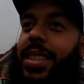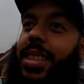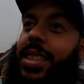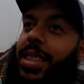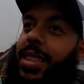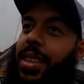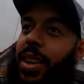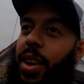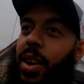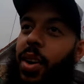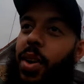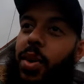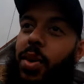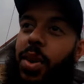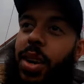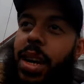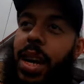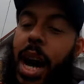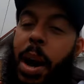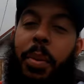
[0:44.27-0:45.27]

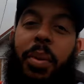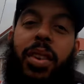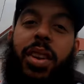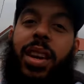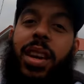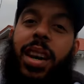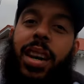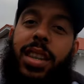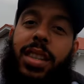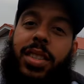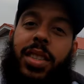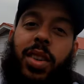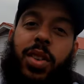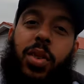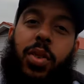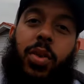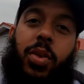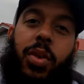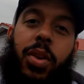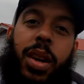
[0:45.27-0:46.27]
So I'm gonna cut
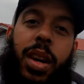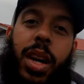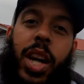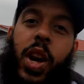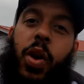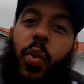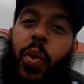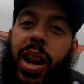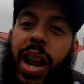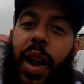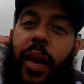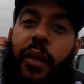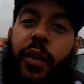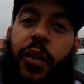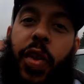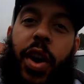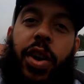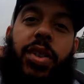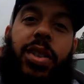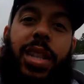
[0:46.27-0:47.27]
to when I
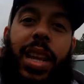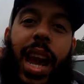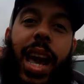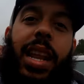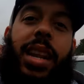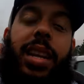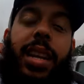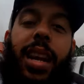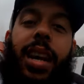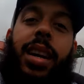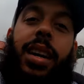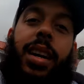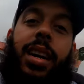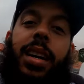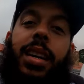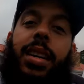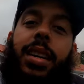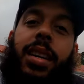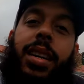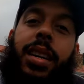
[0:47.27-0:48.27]
first got it
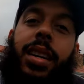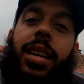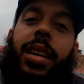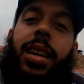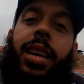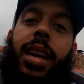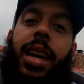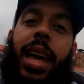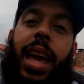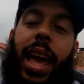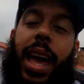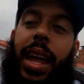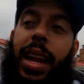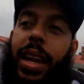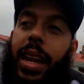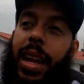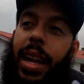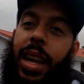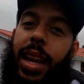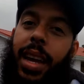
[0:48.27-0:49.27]
done
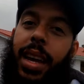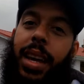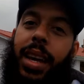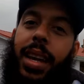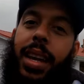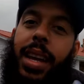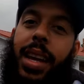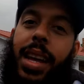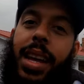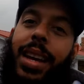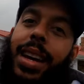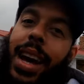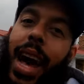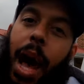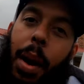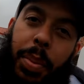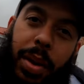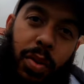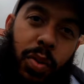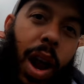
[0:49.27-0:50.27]
and then
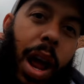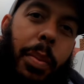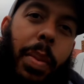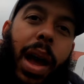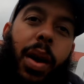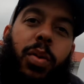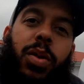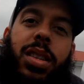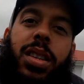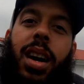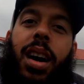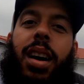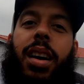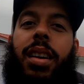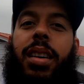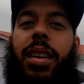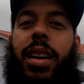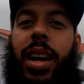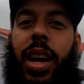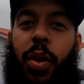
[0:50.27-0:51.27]
I'll be right back with
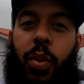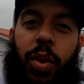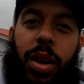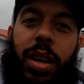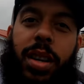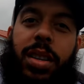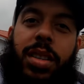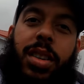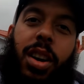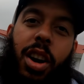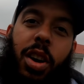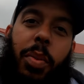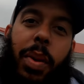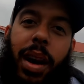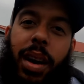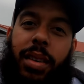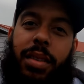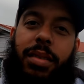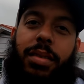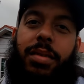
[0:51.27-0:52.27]
y'all and we'll talk
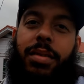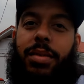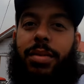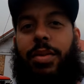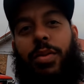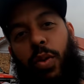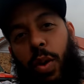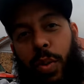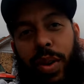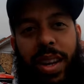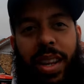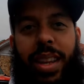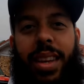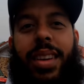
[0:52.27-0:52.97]
about what we